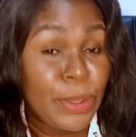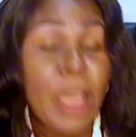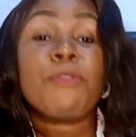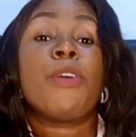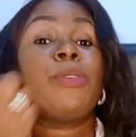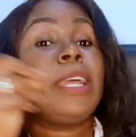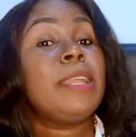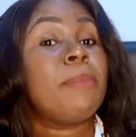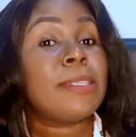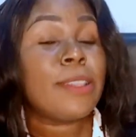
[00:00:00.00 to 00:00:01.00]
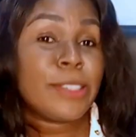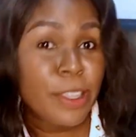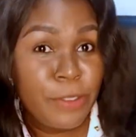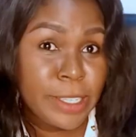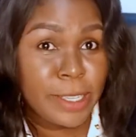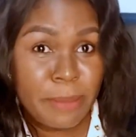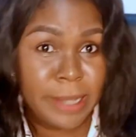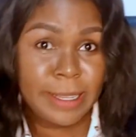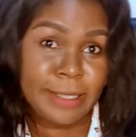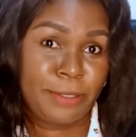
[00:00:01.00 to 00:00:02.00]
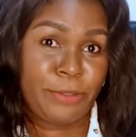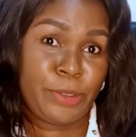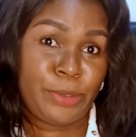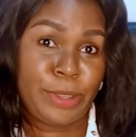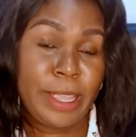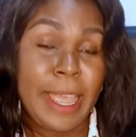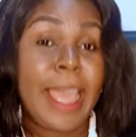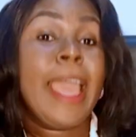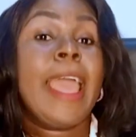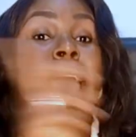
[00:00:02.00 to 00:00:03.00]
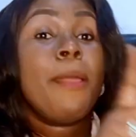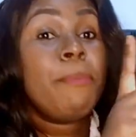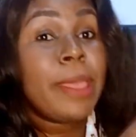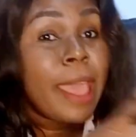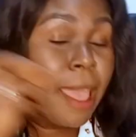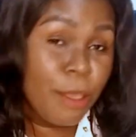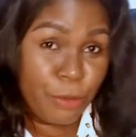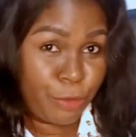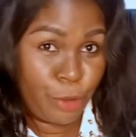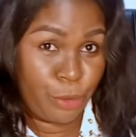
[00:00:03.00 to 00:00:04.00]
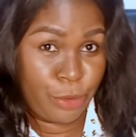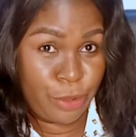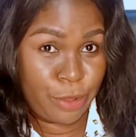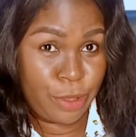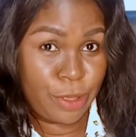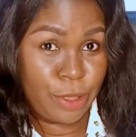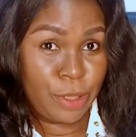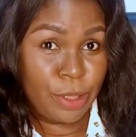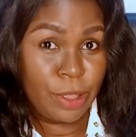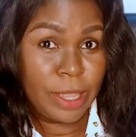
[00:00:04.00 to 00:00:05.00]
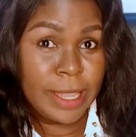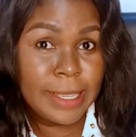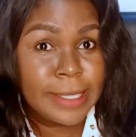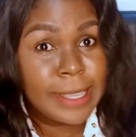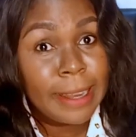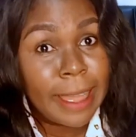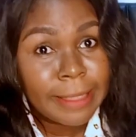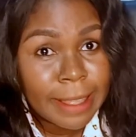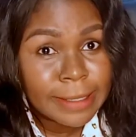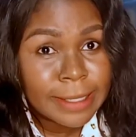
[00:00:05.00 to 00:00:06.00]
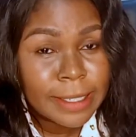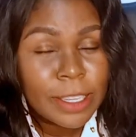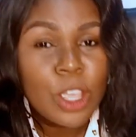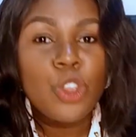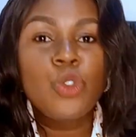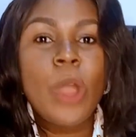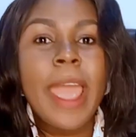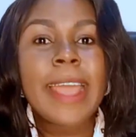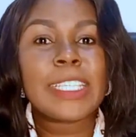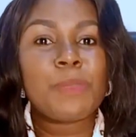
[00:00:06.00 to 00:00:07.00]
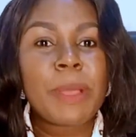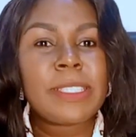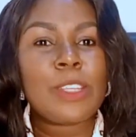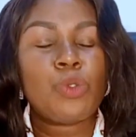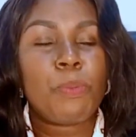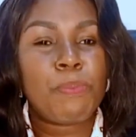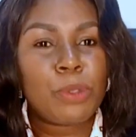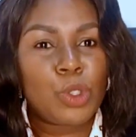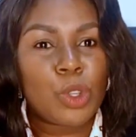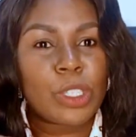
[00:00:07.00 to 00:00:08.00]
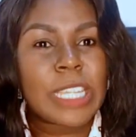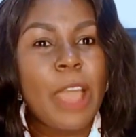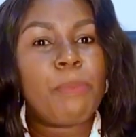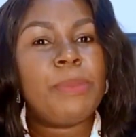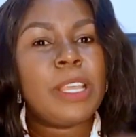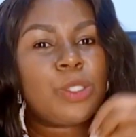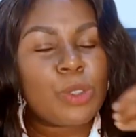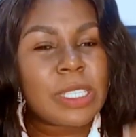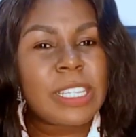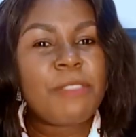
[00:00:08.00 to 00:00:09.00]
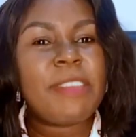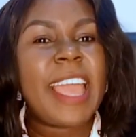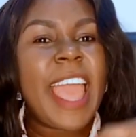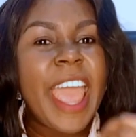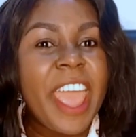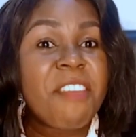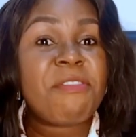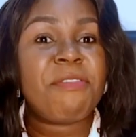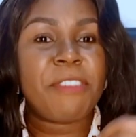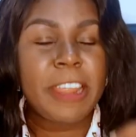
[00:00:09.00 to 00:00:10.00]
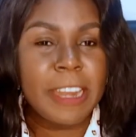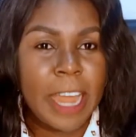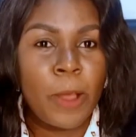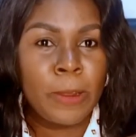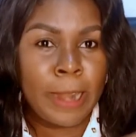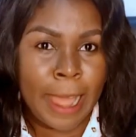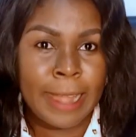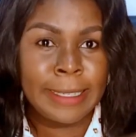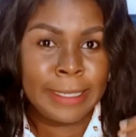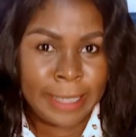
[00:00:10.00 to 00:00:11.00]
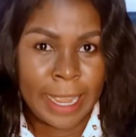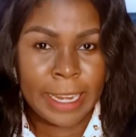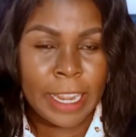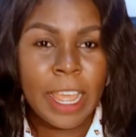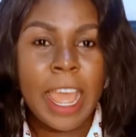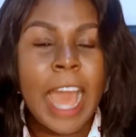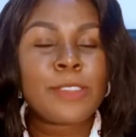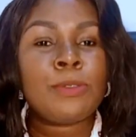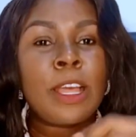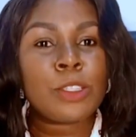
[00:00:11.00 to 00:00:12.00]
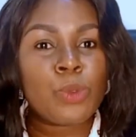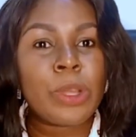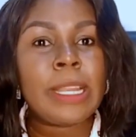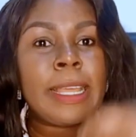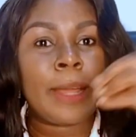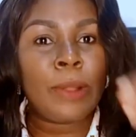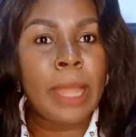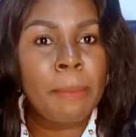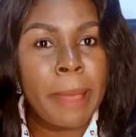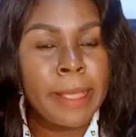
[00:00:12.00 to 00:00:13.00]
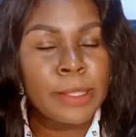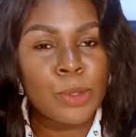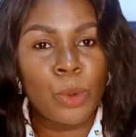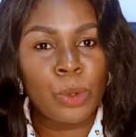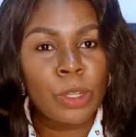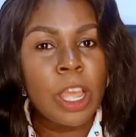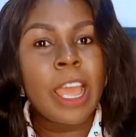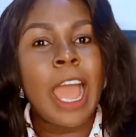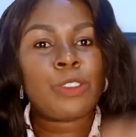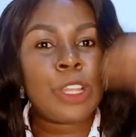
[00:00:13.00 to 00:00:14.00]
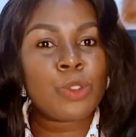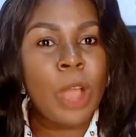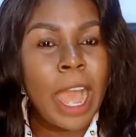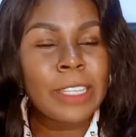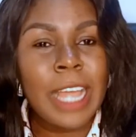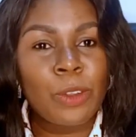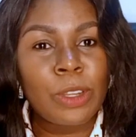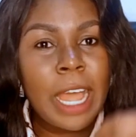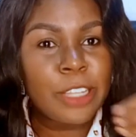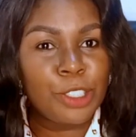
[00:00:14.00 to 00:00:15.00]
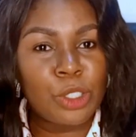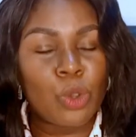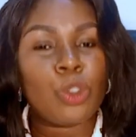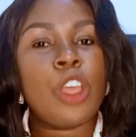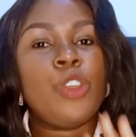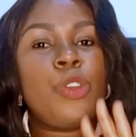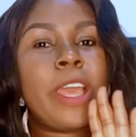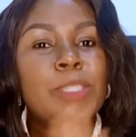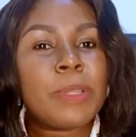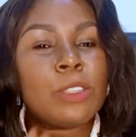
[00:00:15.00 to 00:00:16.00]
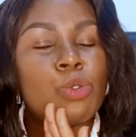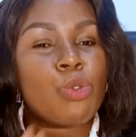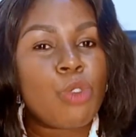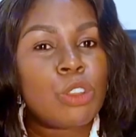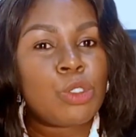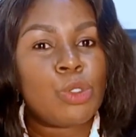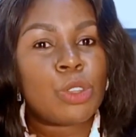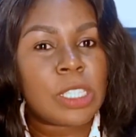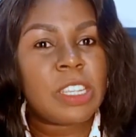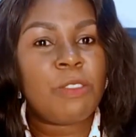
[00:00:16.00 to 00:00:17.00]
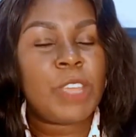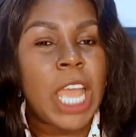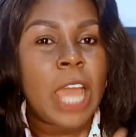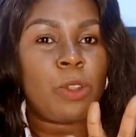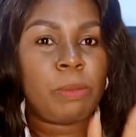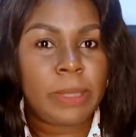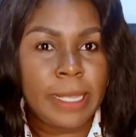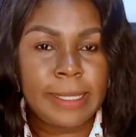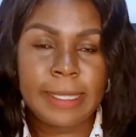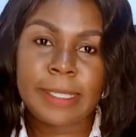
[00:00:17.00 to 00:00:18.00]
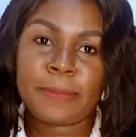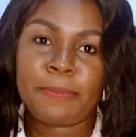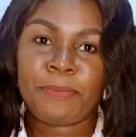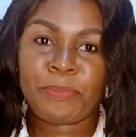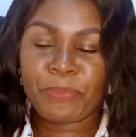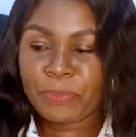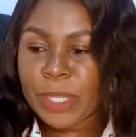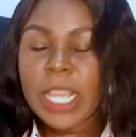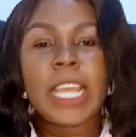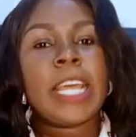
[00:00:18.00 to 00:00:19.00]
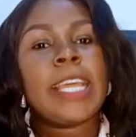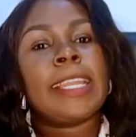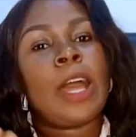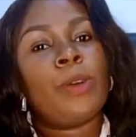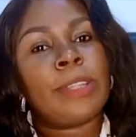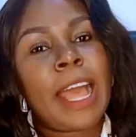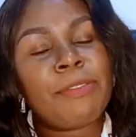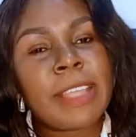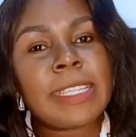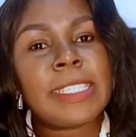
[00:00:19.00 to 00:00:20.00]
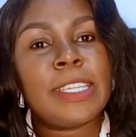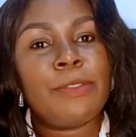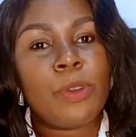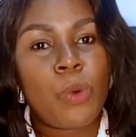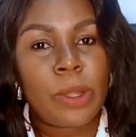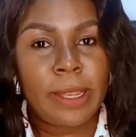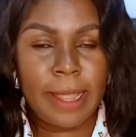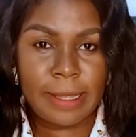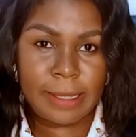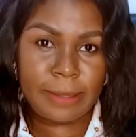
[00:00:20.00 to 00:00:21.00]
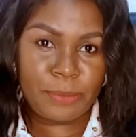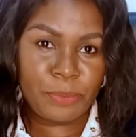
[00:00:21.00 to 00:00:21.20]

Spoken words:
You have completed the Master, your CV is still Masters in View. MBA in View is still like that. You are expected to update your CV every now and then. As soon as you click another milestone, as soon as you add another addition, you are expected to run to your CV and update it. Now, after CV, what next?